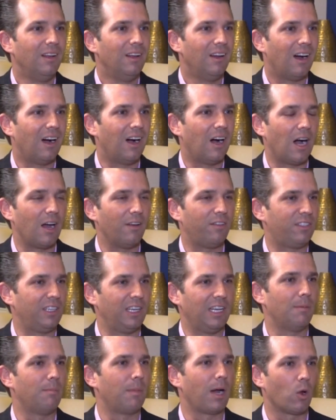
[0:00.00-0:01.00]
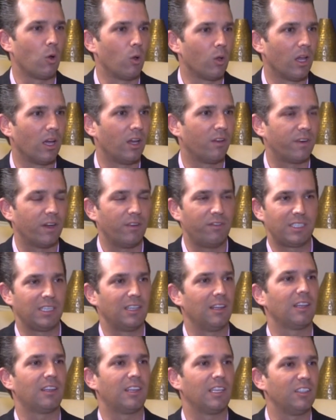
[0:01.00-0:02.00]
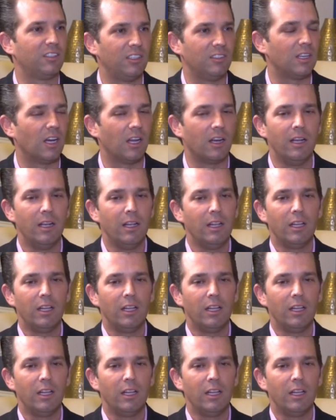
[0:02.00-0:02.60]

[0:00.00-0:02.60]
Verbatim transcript: Uh, I've seen him my whole life. I've seen the things he's done.